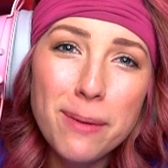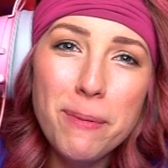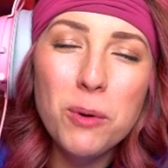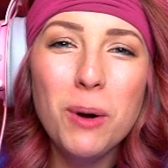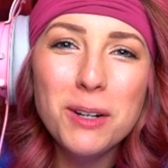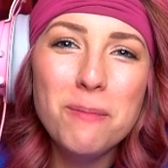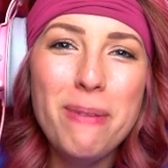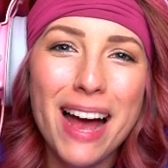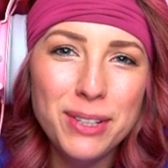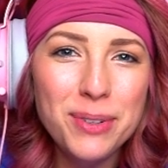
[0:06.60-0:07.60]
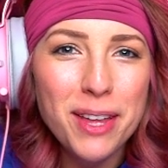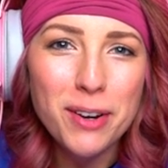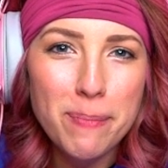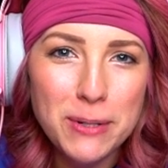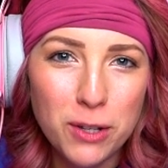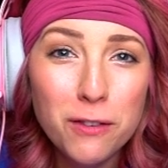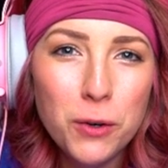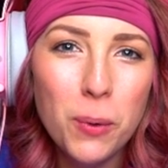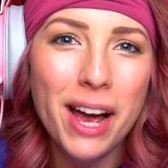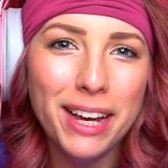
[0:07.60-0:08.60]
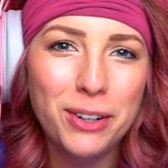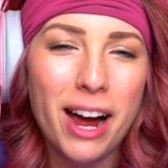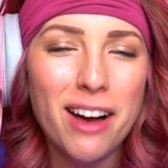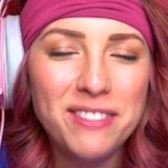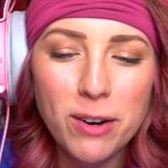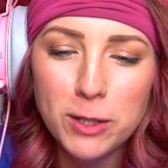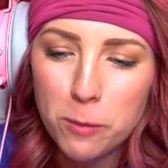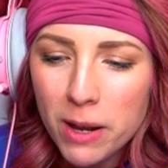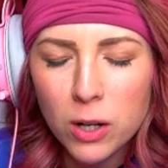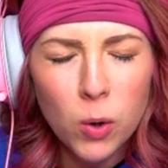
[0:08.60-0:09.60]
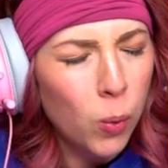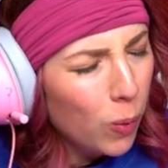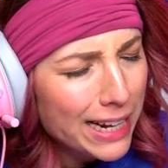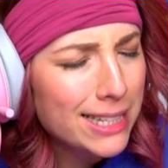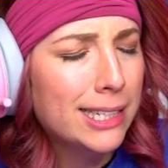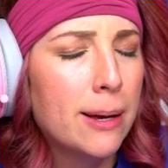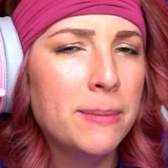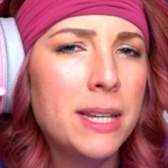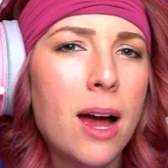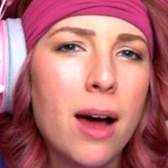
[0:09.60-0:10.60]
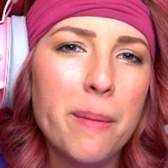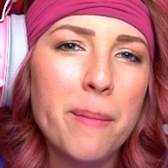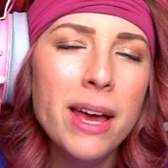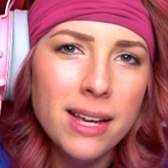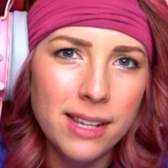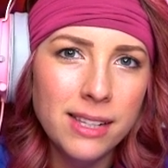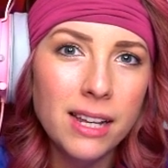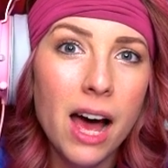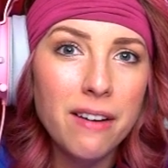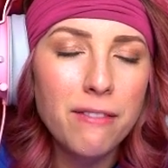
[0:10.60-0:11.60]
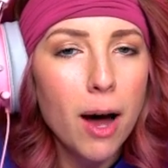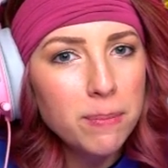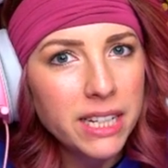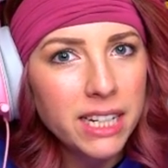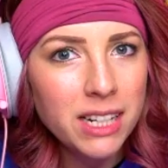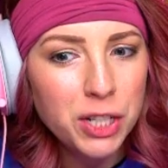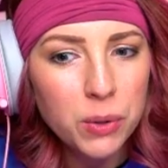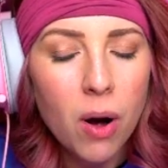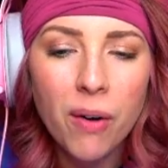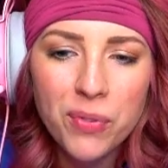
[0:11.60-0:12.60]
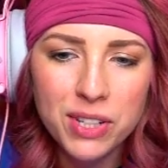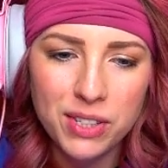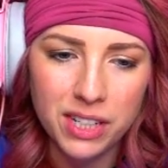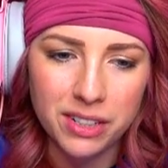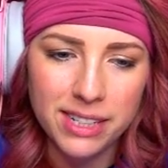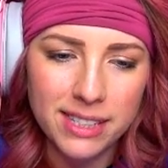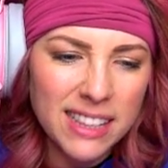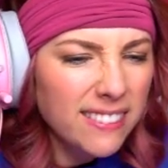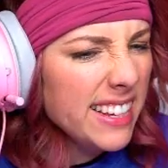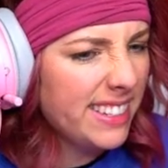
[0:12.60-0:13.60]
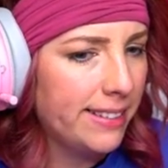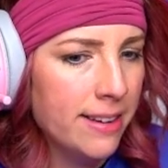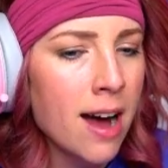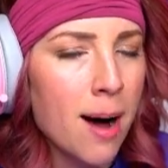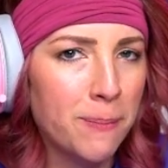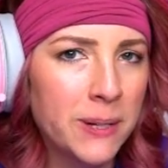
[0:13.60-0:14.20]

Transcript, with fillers: welcome back to another episode of Kawaii Craft. Now, it's been quite some time since I've updated you on this series. Listen up!